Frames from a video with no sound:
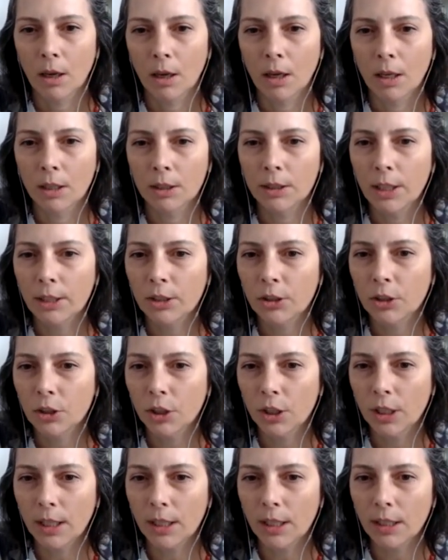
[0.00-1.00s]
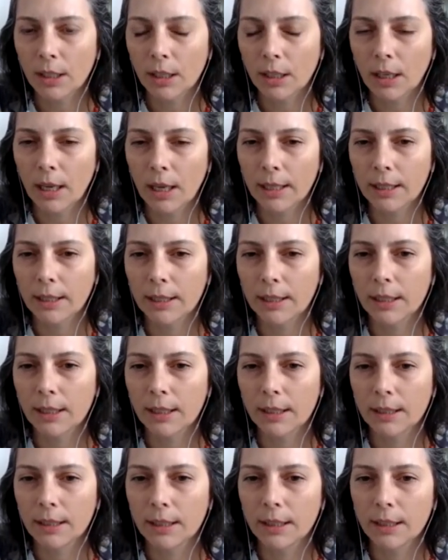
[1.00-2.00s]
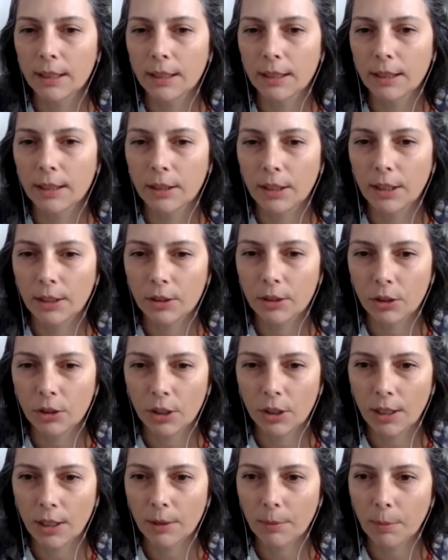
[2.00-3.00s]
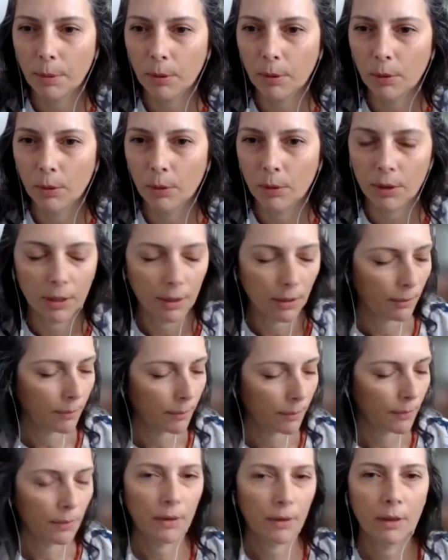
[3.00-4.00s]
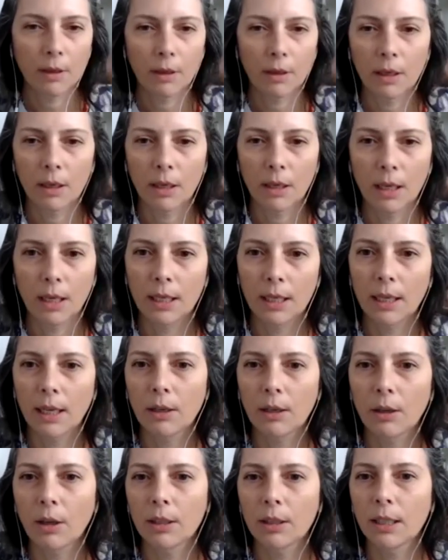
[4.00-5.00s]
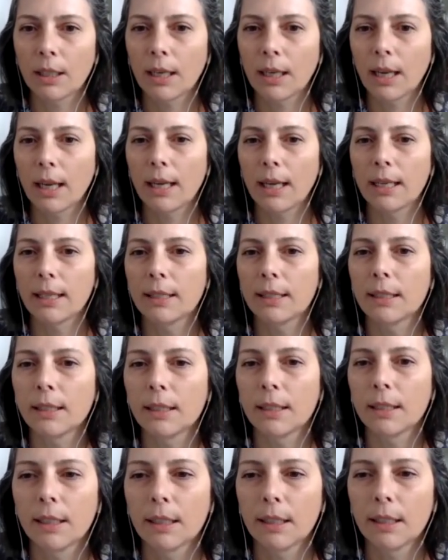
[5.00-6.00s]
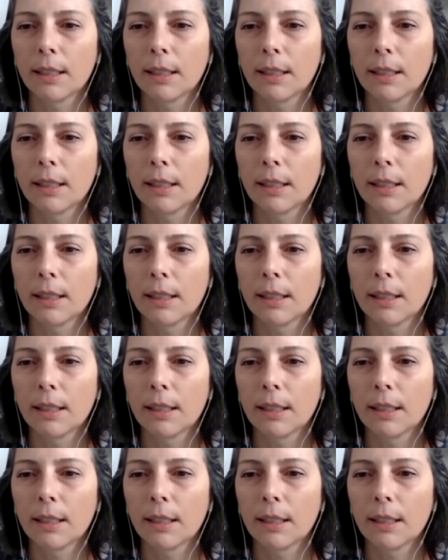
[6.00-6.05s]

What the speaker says: the shear, like the shear plug. In another case,